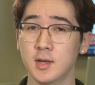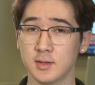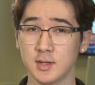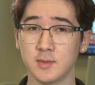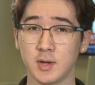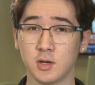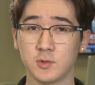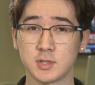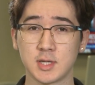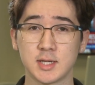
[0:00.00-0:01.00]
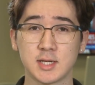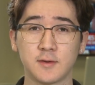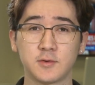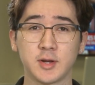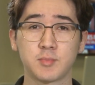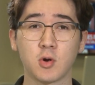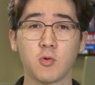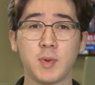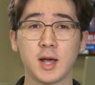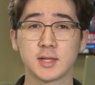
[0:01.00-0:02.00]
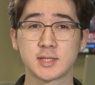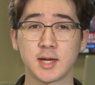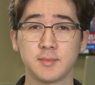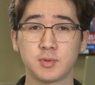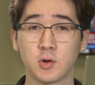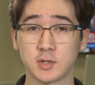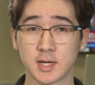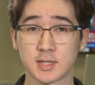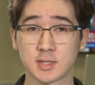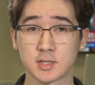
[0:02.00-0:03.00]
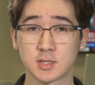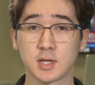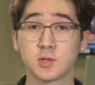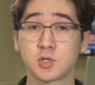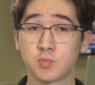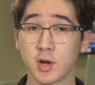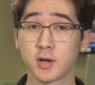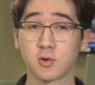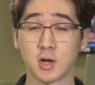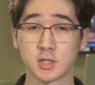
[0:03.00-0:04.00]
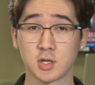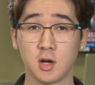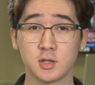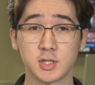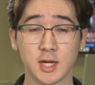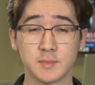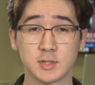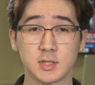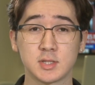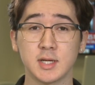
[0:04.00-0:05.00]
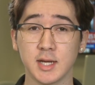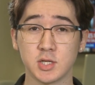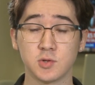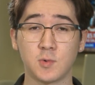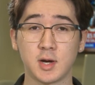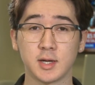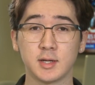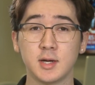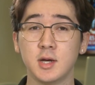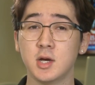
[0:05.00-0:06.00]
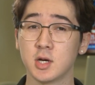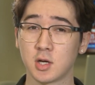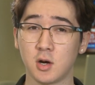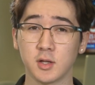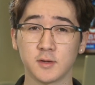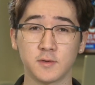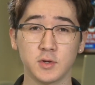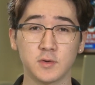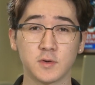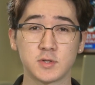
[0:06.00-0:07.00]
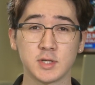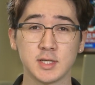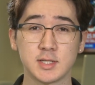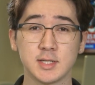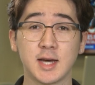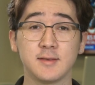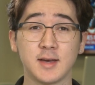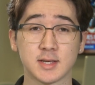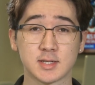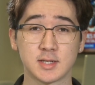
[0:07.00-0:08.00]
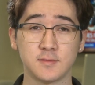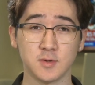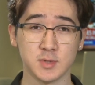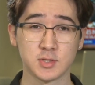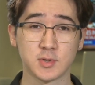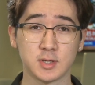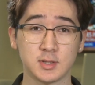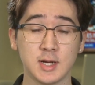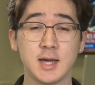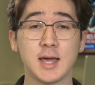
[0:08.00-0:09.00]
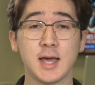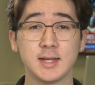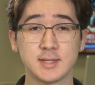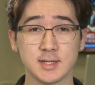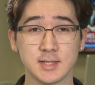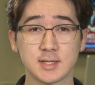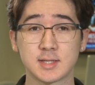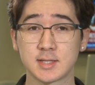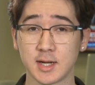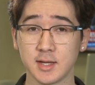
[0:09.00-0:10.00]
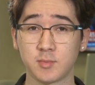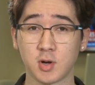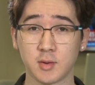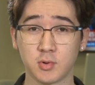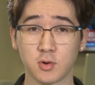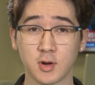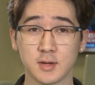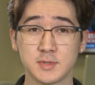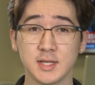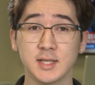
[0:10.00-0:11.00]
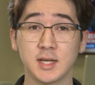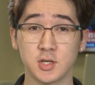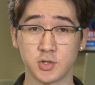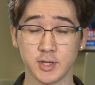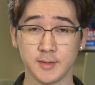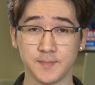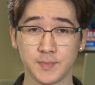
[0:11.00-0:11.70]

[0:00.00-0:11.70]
The email was sent after a pro-Palestine protests spread across college campuses nationwide, calling for universities to divest from Israel and cease study abroad programs in the country.